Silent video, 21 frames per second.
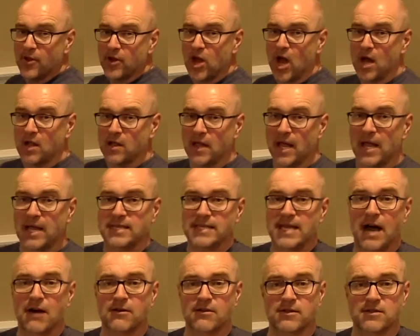that got laid
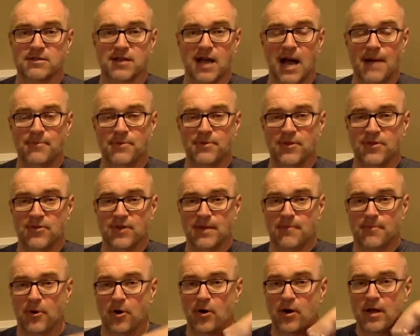down at the top of the
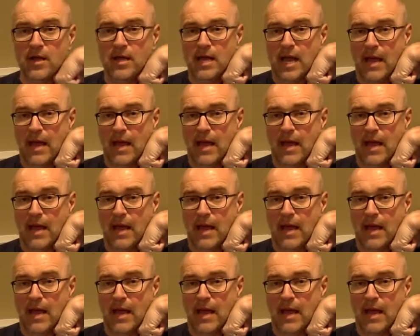zipper,